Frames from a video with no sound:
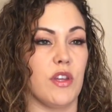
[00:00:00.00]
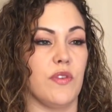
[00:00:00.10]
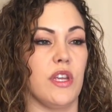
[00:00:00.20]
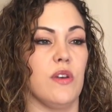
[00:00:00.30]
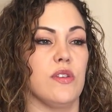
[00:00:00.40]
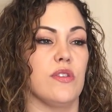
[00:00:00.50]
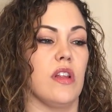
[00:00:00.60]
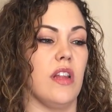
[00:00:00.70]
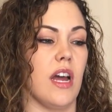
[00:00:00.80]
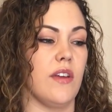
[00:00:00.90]
other videos, there's a
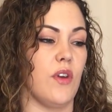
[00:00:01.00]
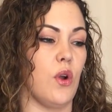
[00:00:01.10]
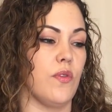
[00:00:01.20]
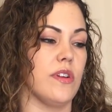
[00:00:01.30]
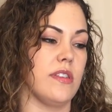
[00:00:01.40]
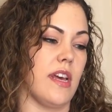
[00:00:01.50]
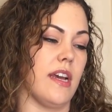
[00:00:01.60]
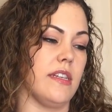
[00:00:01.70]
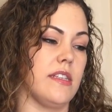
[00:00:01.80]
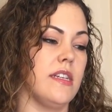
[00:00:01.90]
lot of
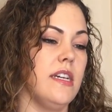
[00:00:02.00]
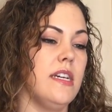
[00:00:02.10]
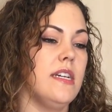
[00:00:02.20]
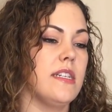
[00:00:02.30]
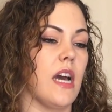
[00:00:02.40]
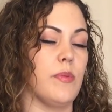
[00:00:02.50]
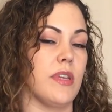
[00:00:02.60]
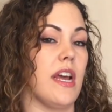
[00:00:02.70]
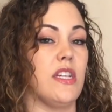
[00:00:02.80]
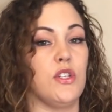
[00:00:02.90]
oversized tops
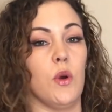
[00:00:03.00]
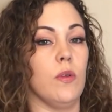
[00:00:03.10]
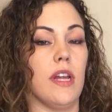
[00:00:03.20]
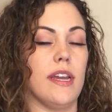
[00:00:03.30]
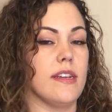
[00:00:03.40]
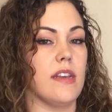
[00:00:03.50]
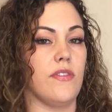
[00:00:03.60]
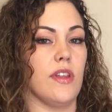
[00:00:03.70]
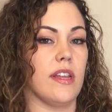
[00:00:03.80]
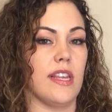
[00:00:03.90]
that I don't like because I
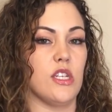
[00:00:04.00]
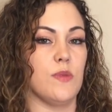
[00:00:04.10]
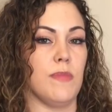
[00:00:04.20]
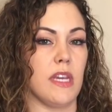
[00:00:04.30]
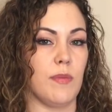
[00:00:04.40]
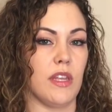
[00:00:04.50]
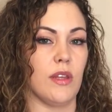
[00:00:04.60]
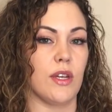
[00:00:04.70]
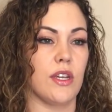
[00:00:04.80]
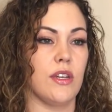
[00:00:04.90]
feel like they just make me
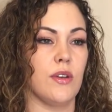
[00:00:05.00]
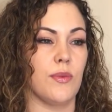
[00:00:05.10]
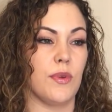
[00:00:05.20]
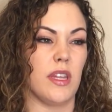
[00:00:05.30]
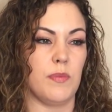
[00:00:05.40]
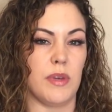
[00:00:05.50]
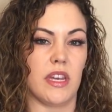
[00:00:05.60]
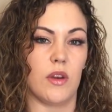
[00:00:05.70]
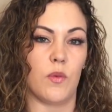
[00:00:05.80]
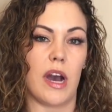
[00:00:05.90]
look really
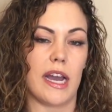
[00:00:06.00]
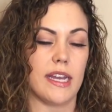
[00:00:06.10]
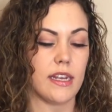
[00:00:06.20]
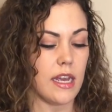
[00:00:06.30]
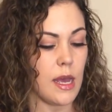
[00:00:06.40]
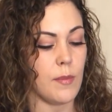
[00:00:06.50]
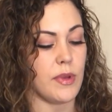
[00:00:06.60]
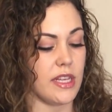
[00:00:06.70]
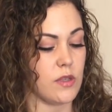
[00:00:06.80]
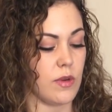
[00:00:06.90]
big and wide.
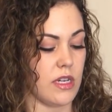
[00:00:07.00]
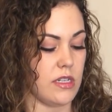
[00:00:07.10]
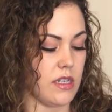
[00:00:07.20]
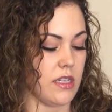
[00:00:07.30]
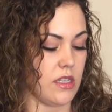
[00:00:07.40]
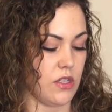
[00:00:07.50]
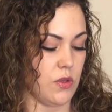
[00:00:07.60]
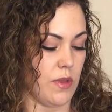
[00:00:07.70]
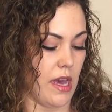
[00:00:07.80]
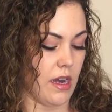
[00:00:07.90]
But this one doesn't
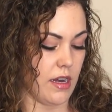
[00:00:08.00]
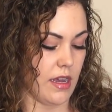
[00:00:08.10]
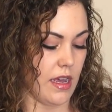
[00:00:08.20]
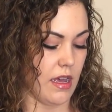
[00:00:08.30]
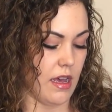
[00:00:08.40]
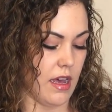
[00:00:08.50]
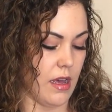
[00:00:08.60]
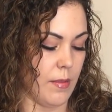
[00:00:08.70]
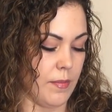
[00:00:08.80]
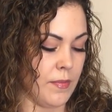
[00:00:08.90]
do that.
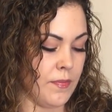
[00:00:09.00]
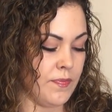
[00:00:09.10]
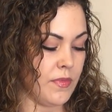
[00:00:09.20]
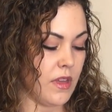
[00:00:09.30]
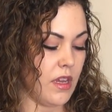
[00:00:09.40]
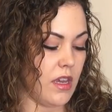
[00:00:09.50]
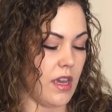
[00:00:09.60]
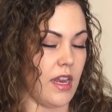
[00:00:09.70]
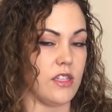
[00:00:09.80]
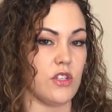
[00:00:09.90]
And
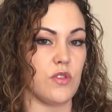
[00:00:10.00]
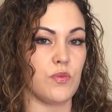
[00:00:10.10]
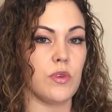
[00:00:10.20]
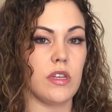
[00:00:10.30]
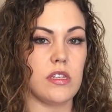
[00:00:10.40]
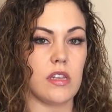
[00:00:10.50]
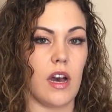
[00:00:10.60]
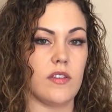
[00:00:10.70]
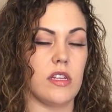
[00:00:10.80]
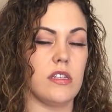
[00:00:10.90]
it's just really
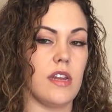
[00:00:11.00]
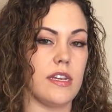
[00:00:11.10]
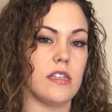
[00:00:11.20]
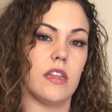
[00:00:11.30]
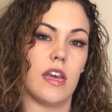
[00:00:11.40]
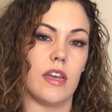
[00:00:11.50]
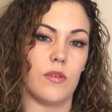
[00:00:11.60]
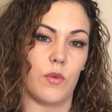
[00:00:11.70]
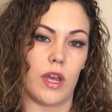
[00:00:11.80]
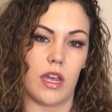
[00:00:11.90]
soft. It's nice and
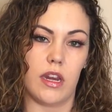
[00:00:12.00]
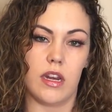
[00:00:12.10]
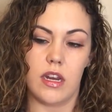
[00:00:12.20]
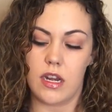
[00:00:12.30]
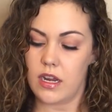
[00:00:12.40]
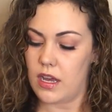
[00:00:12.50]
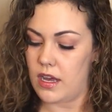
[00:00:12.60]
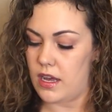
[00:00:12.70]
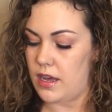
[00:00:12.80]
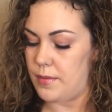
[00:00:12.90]
lightweight.
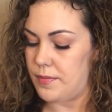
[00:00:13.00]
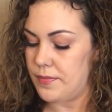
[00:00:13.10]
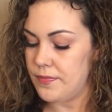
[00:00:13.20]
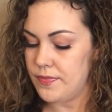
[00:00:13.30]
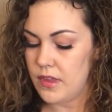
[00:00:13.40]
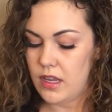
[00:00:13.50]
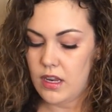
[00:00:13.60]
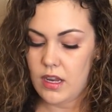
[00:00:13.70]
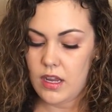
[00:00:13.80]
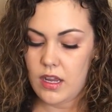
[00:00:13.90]

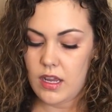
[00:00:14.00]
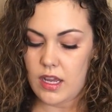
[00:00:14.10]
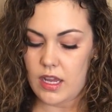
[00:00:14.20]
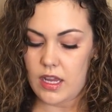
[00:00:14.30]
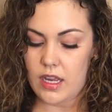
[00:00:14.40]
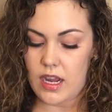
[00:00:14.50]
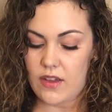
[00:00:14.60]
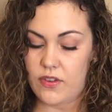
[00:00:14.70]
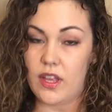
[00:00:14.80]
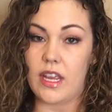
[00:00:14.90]
And I
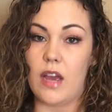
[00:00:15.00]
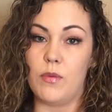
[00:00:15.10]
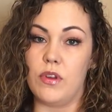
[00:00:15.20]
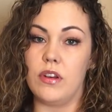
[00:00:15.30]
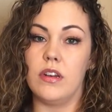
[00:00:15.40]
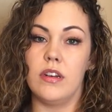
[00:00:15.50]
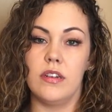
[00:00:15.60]
feel like I would